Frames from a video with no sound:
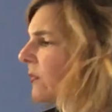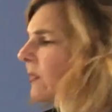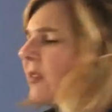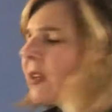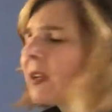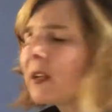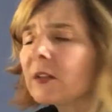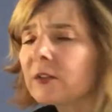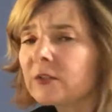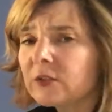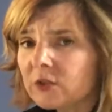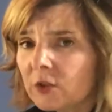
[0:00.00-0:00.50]

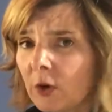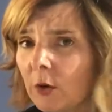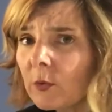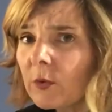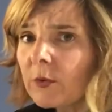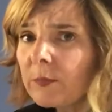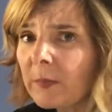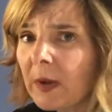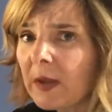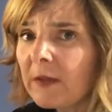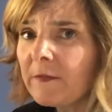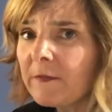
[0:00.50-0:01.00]
Let's start with
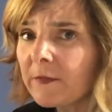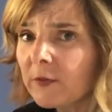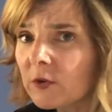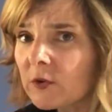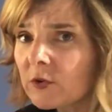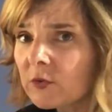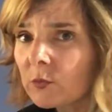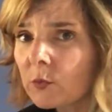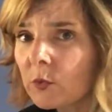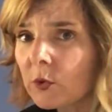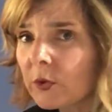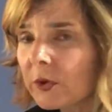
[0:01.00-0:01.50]
my first
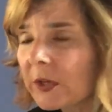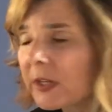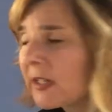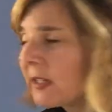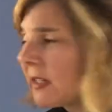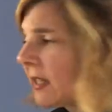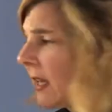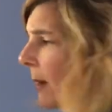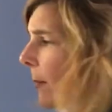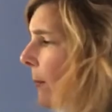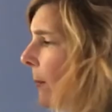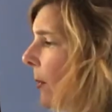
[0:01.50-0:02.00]
word
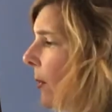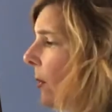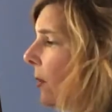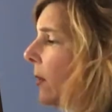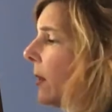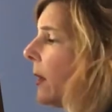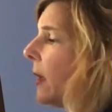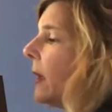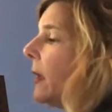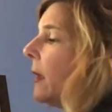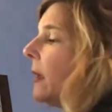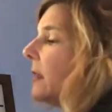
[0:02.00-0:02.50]
example.
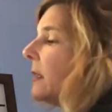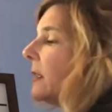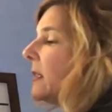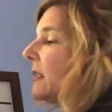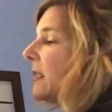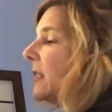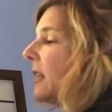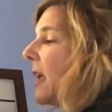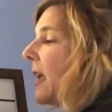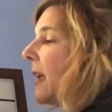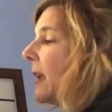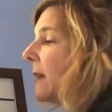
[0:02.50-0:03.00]

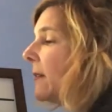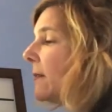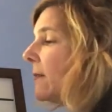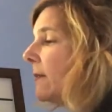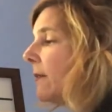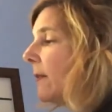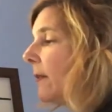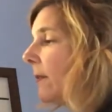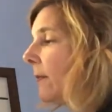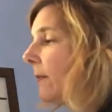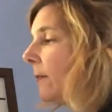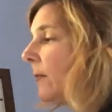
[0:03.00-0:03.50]
Save.
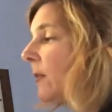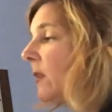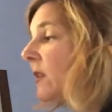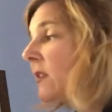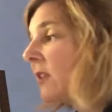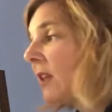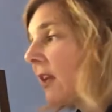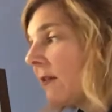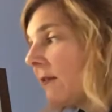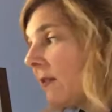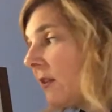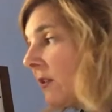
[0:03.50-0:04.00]

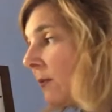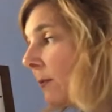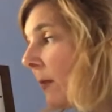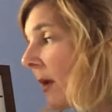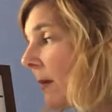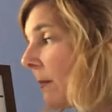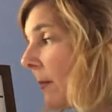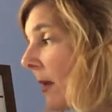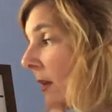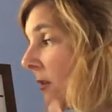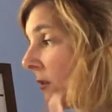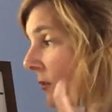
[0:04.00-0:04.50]
Save is my
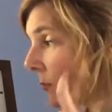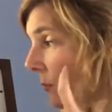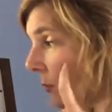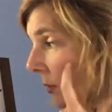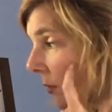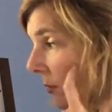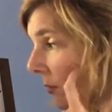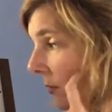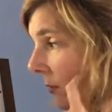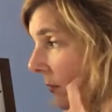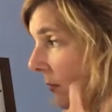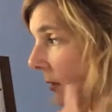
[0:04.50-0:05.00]
base
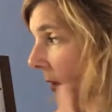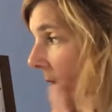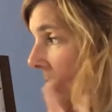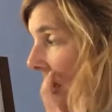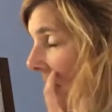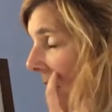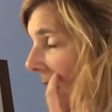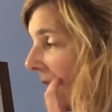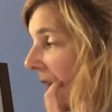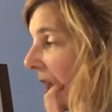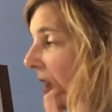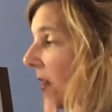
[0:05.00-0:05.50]
word.
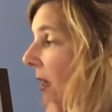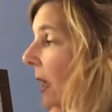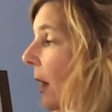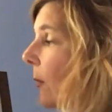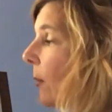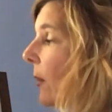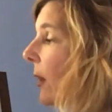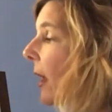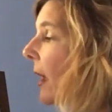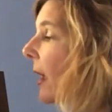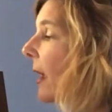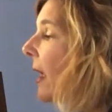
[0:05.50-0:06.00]
Now when
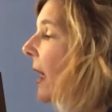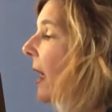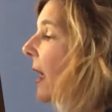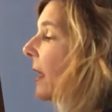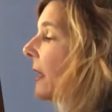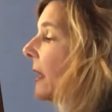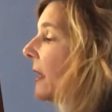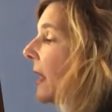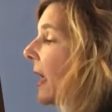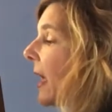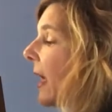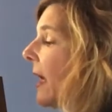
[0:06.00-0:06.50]
I add
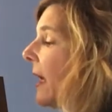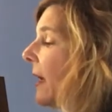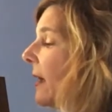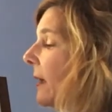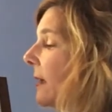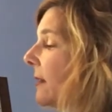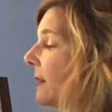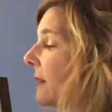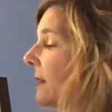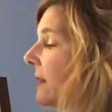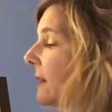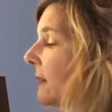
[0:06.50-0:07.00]
an
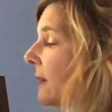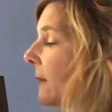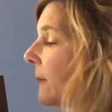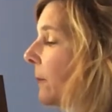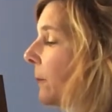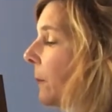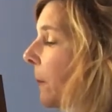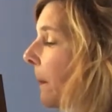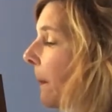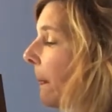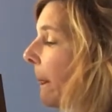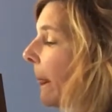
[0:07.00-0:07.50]
S,
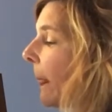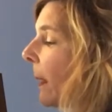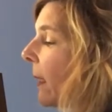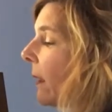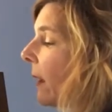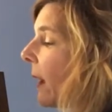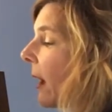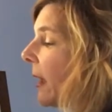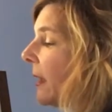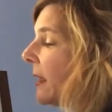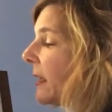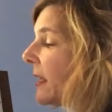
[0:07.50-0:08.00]

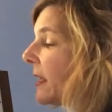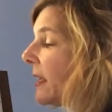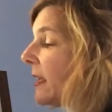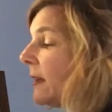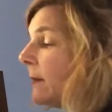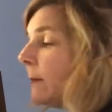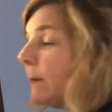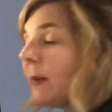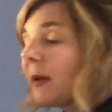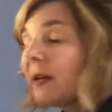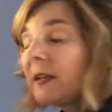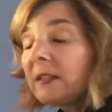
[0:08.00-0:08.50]
I keep
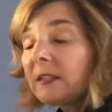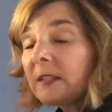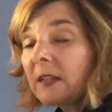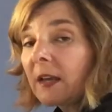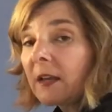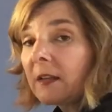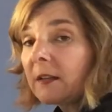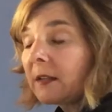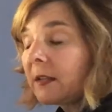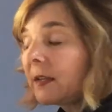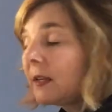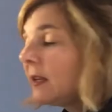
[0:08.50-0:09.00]
my
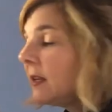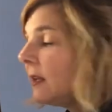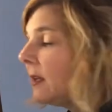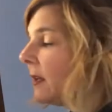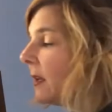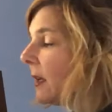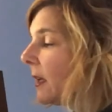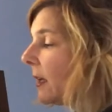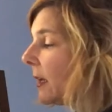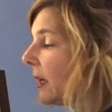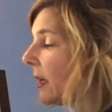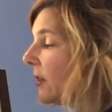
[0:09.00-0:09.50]
silent E
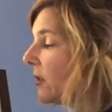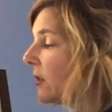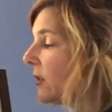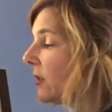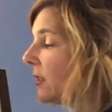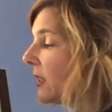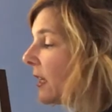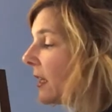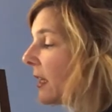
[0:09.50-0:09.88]
and I just